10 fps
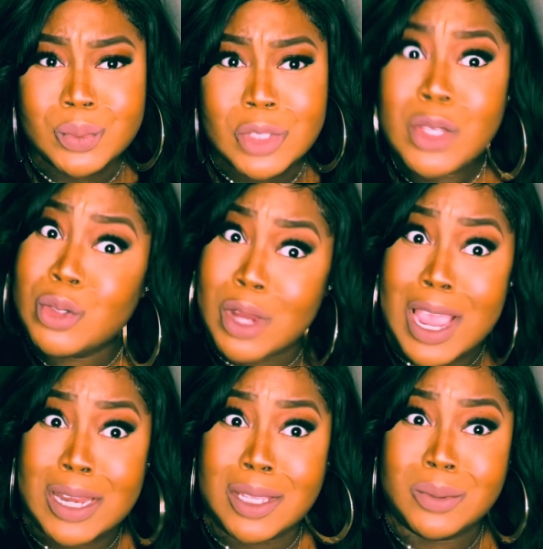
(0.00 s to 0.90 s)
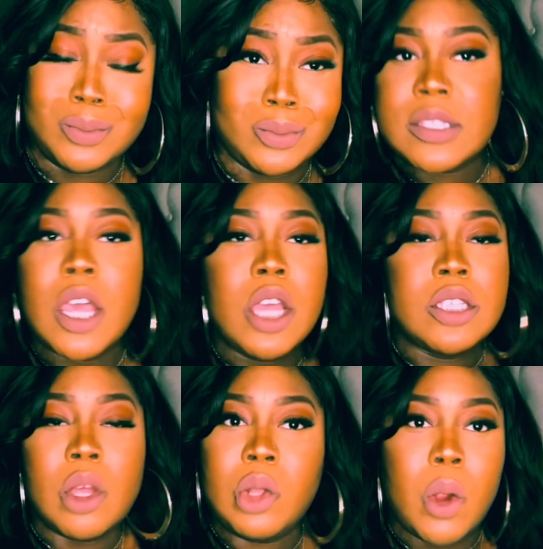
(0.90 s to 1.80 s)
You tried it.
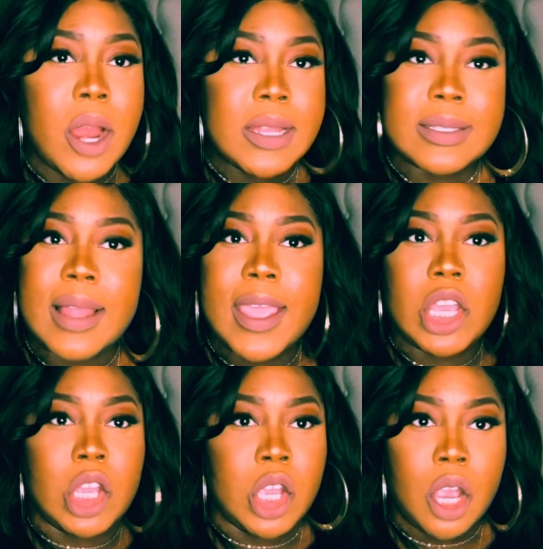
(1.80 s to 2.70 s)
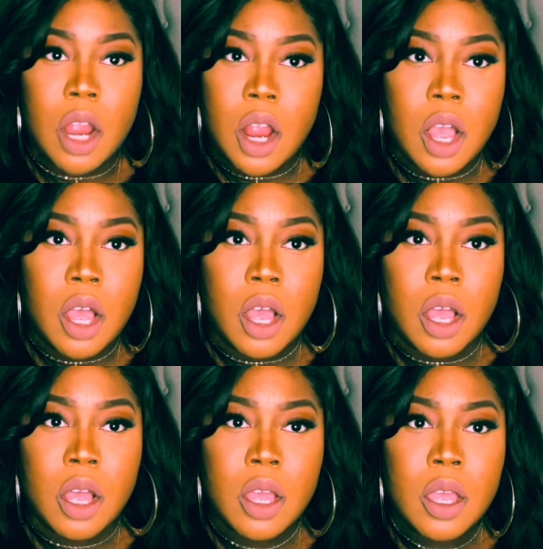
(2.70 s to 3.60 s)
So Lauren is like,
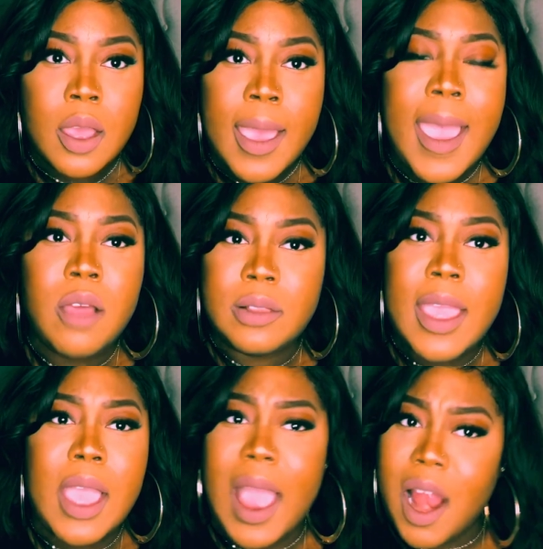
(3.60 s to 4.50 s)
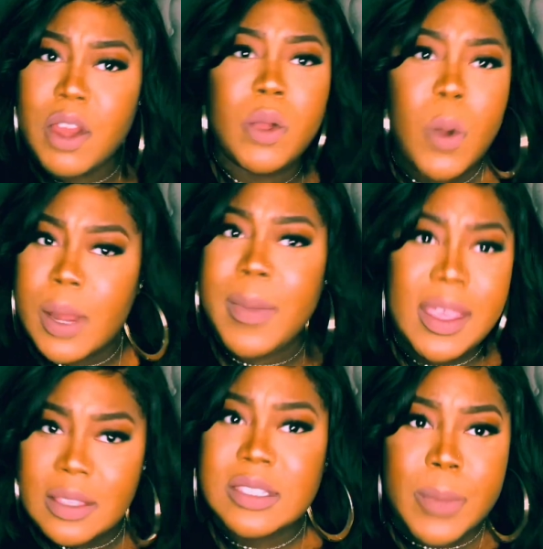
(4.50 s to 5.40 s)
girl, how are you going to
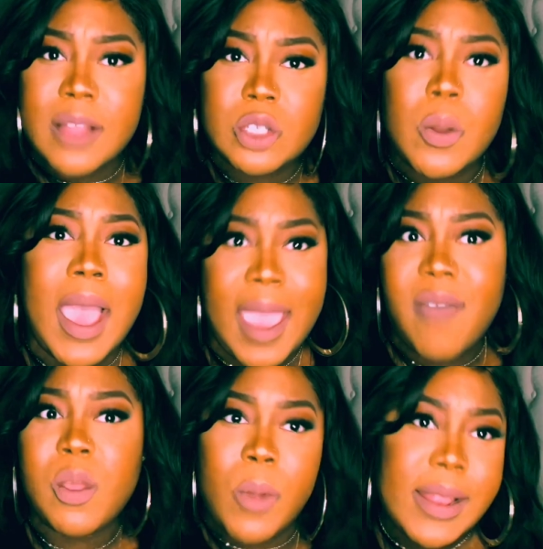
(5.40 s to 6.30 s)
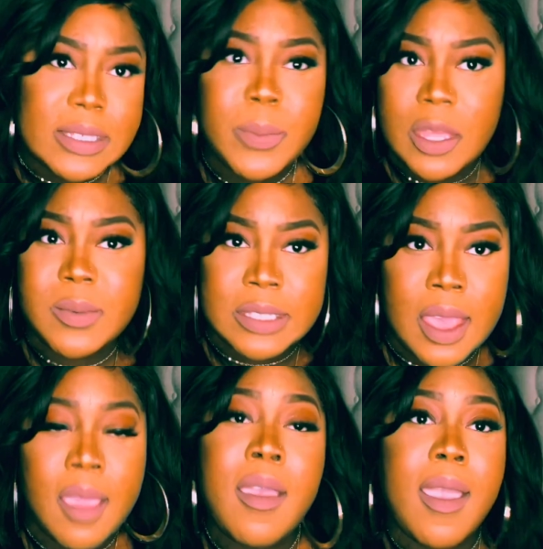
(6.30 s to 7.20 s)
make this about you? I have the right to be
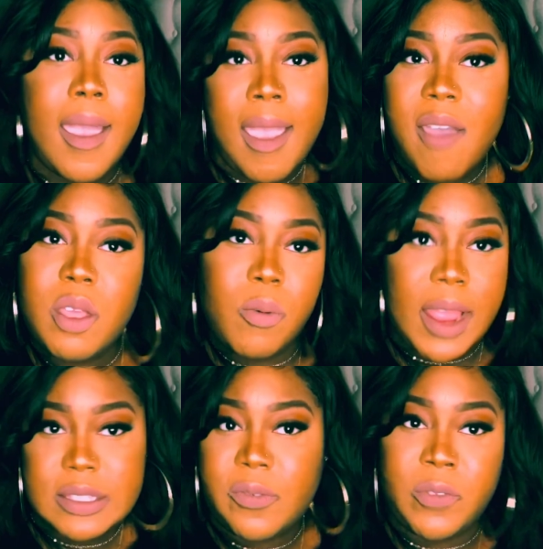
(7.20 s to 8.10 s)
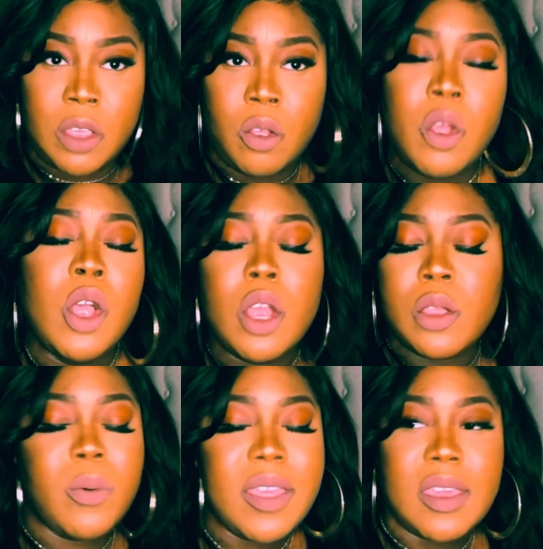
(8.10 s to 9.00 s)
upset. I have the right to feel
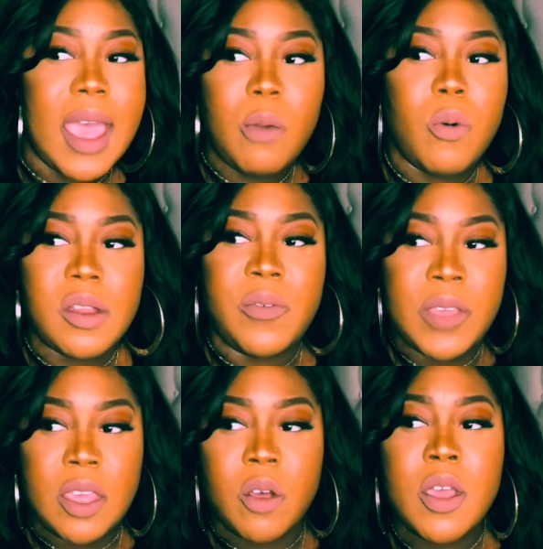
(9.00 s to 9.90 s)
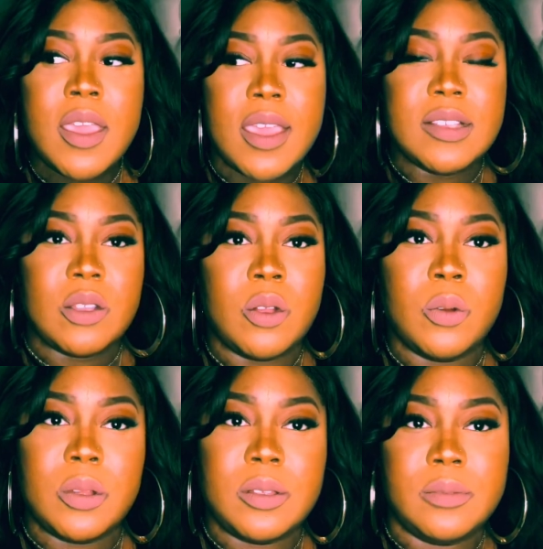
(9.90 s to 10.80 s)
the way that I want to feel. And so